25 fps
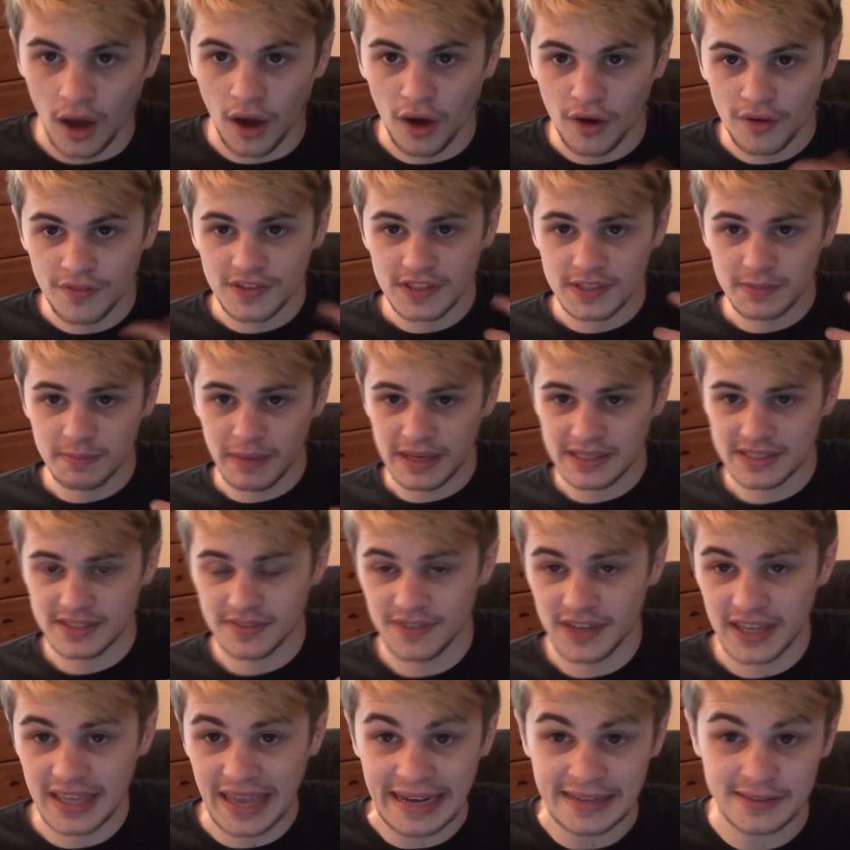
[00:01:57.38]
Harvest
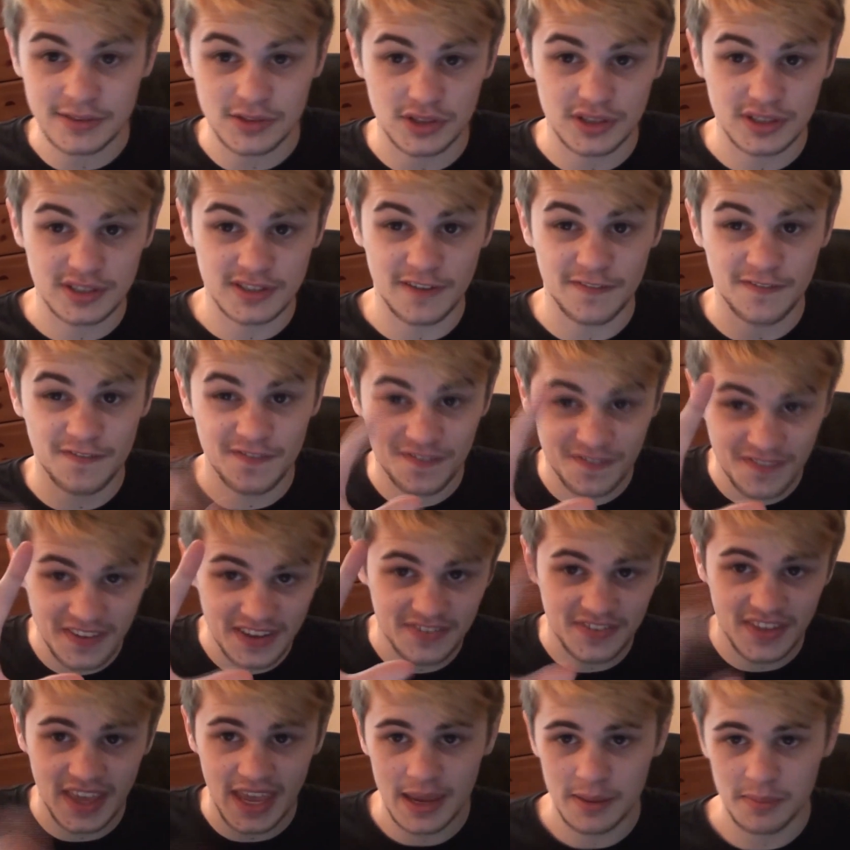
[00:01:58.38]
Massive Encounter is the
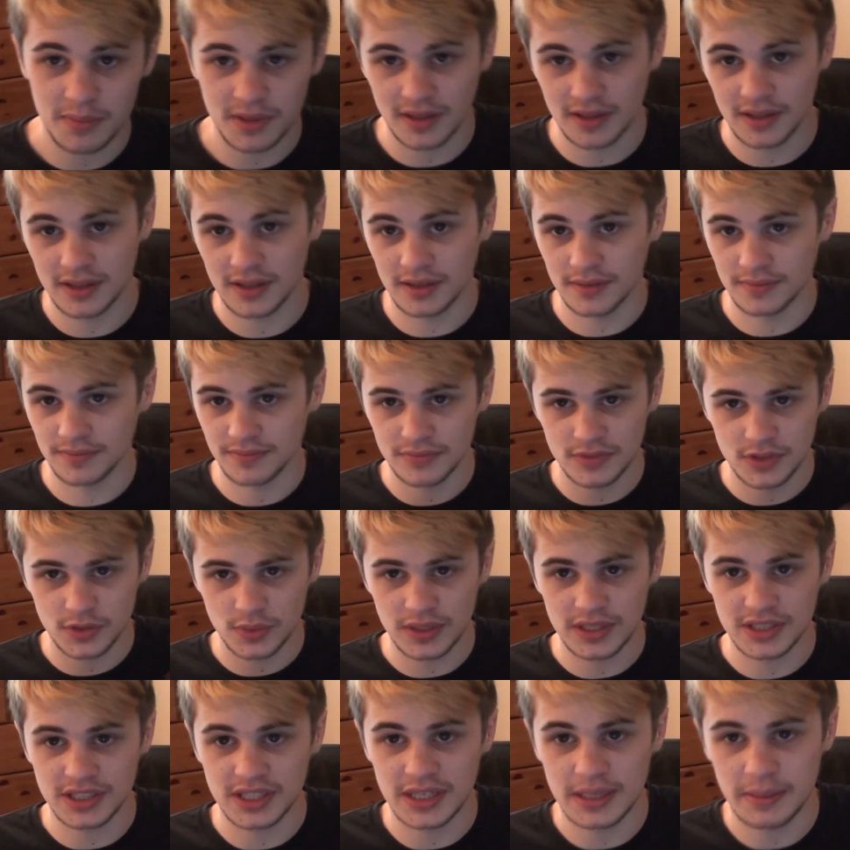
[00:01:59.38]
fifth game on the
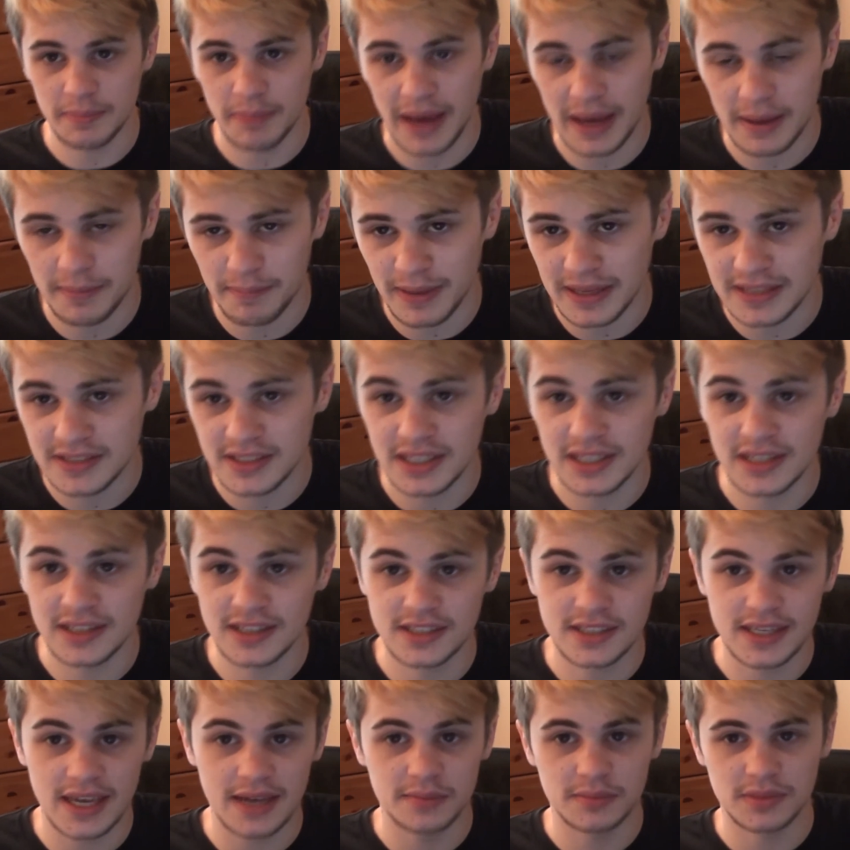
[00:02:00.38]
Swedish indie pack. Basically
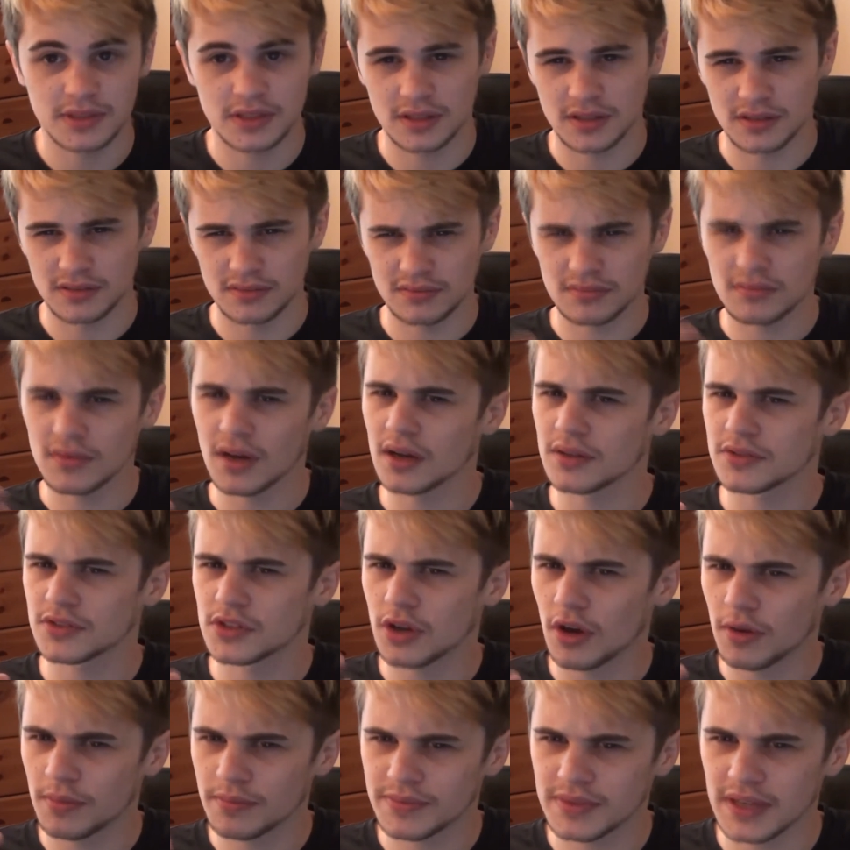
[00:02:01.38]
this game is a
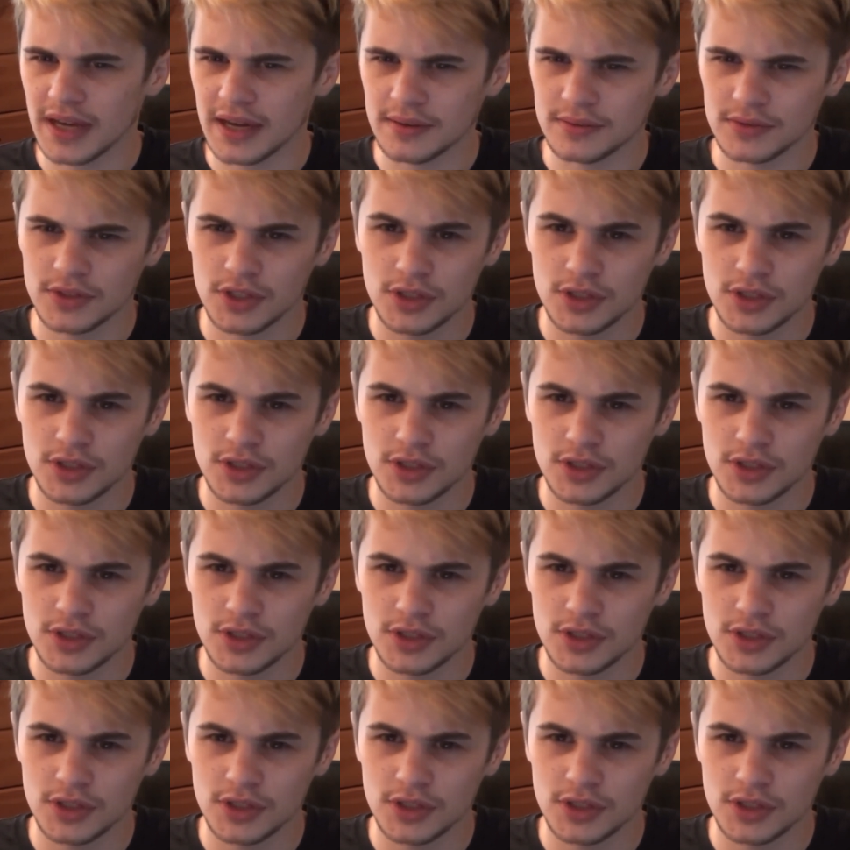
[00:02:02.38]
top-down